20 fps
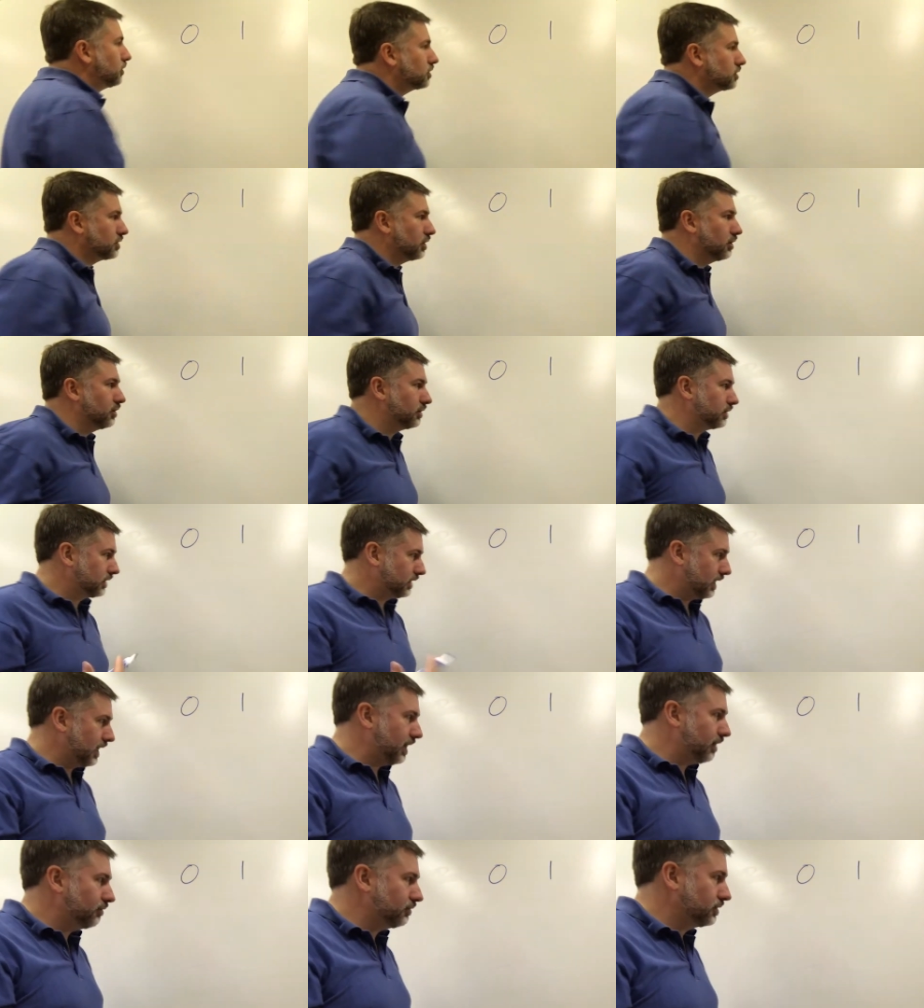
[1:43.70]
we start
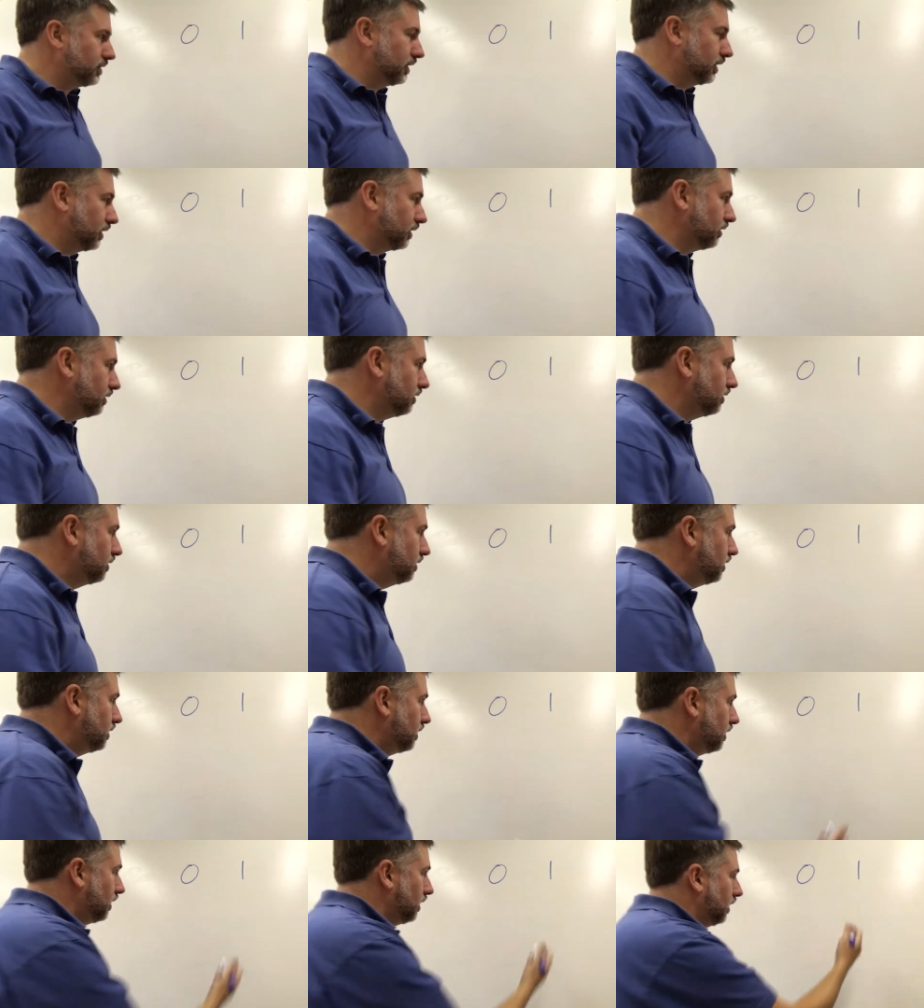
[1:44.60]
counting
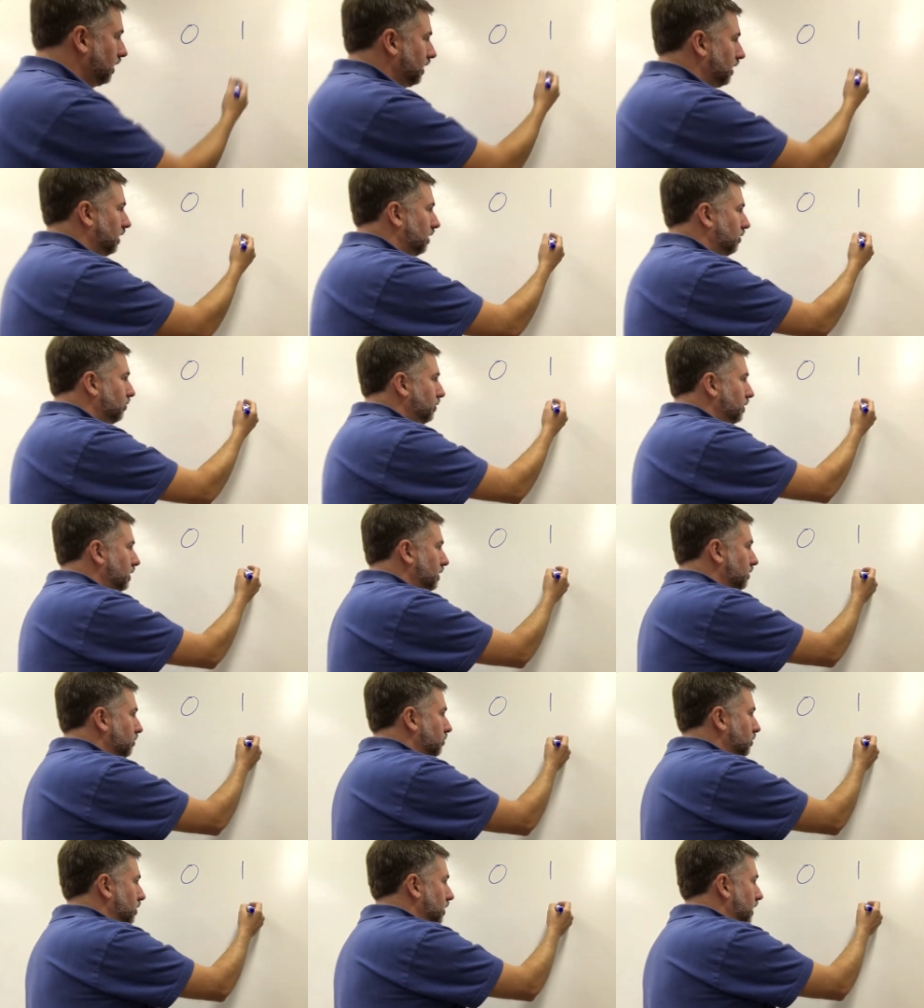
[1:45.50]
uh,
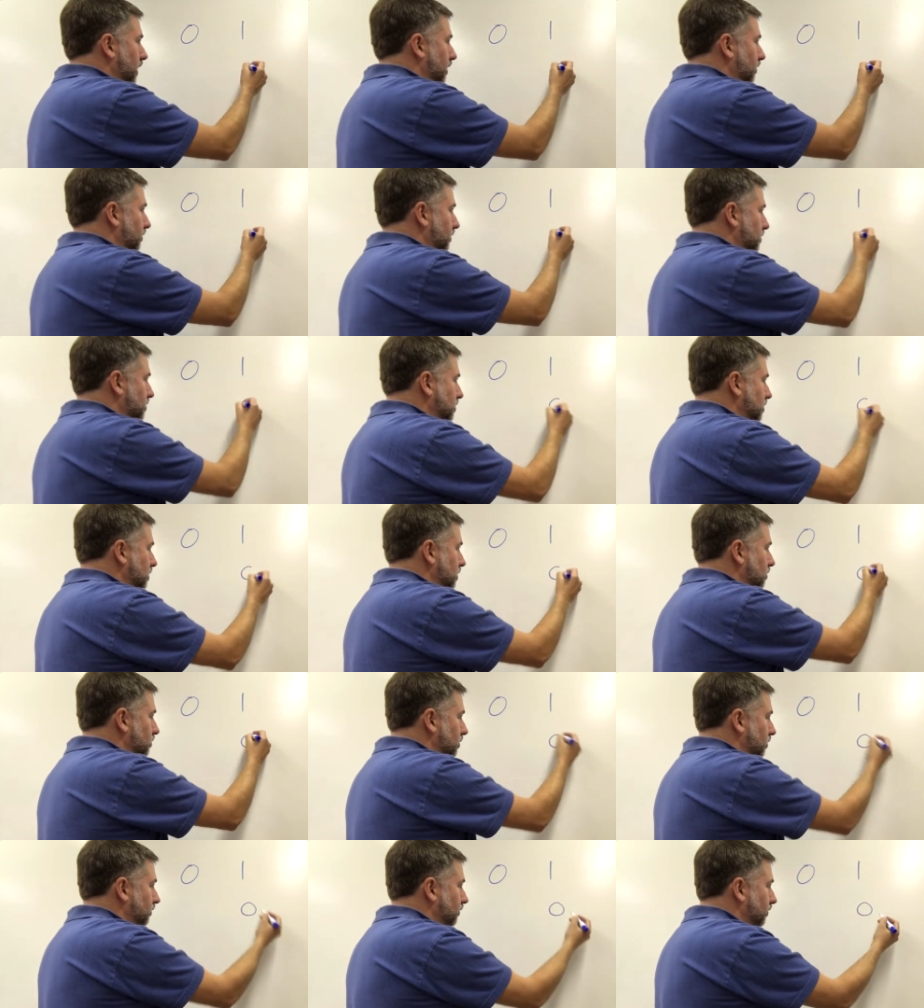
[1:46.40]
we will have a
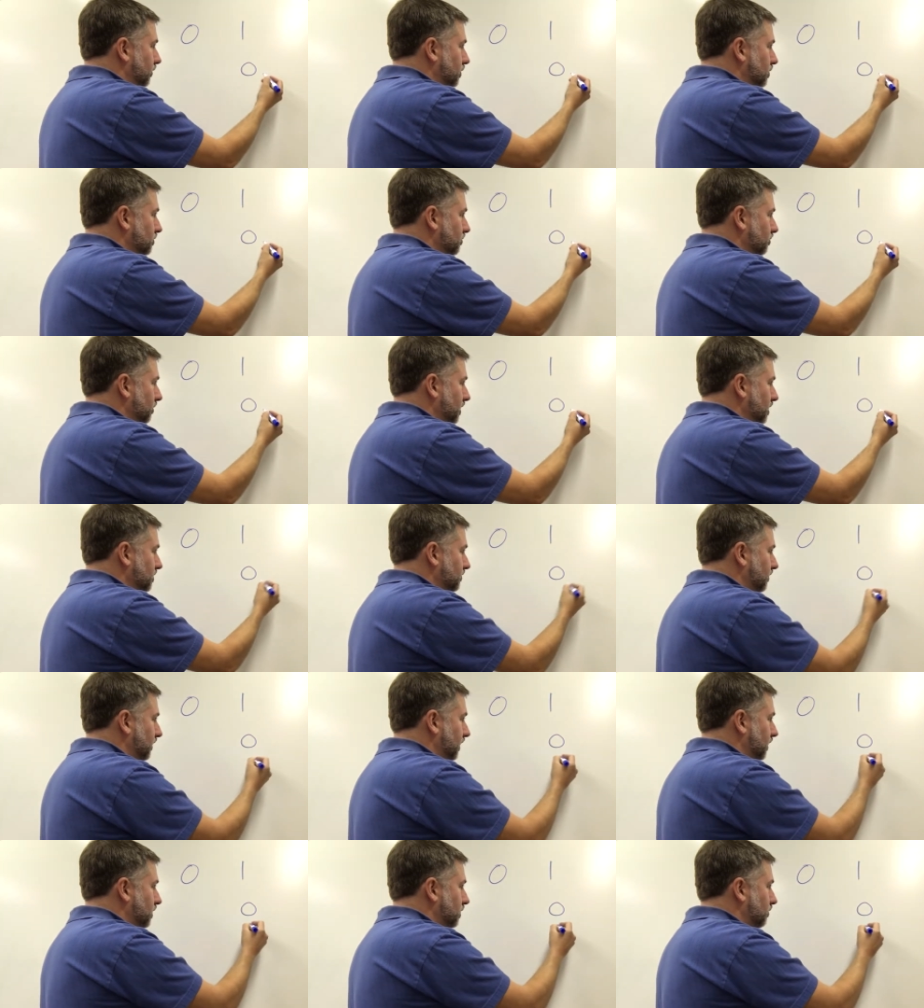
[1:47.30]
zero in the first place
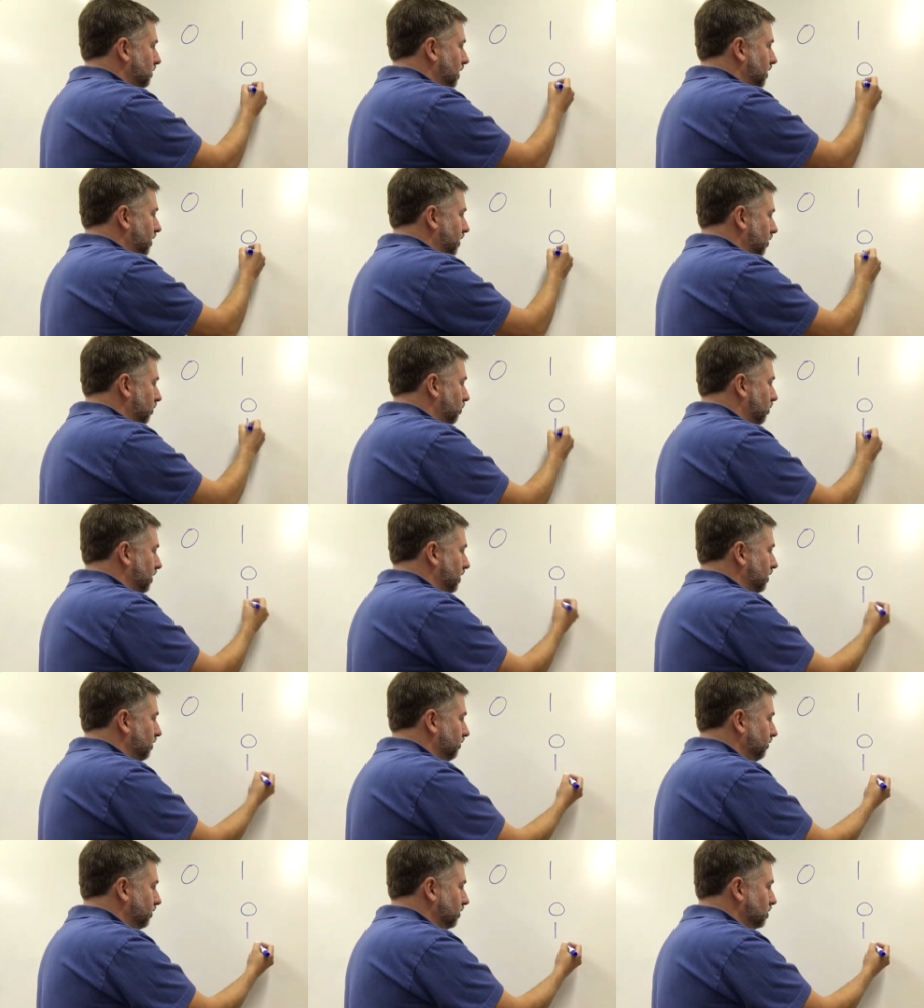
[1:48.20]
value and then a one
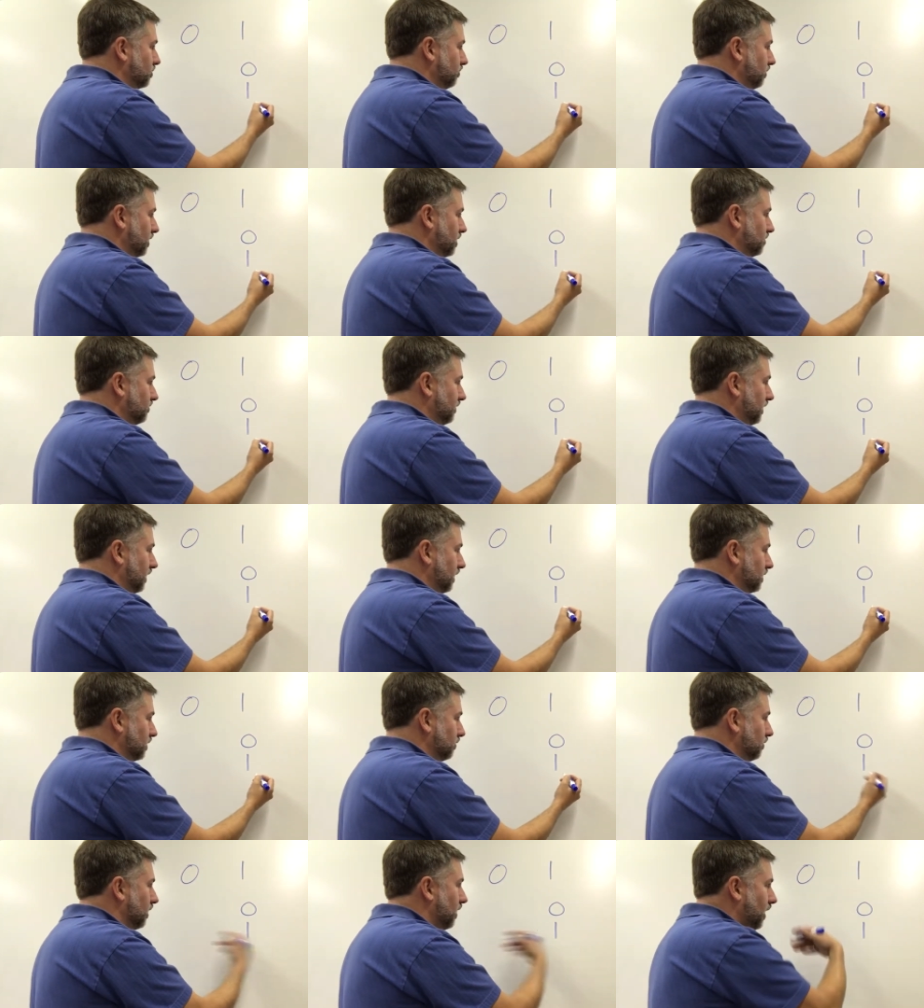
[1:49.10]
in the first place
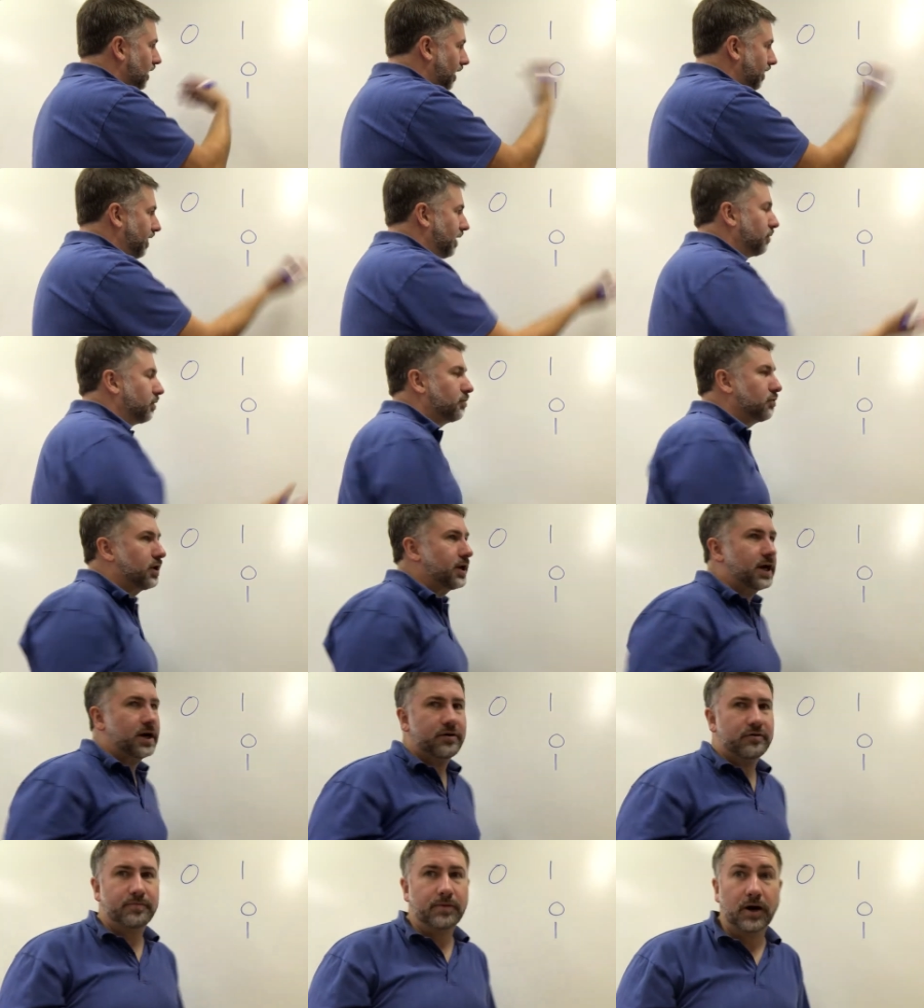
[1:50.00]
value, and then we
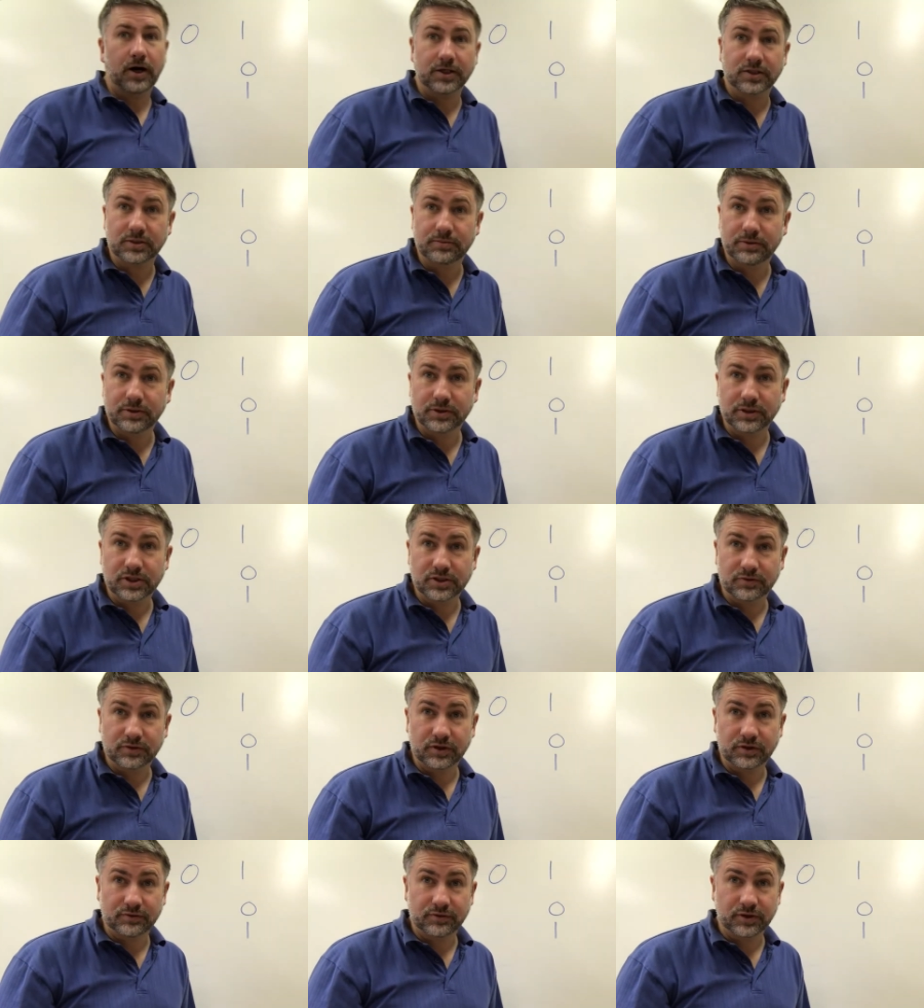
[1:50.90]
run out of possibilities
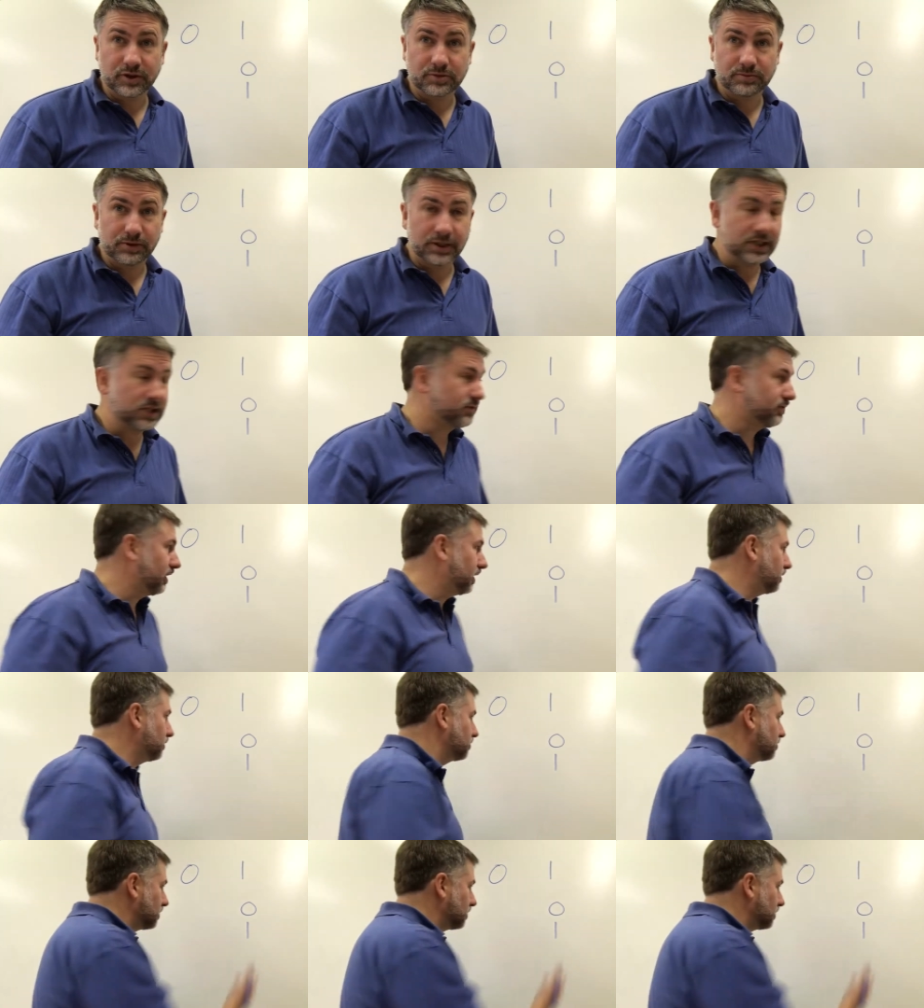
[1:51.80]
for the first place value.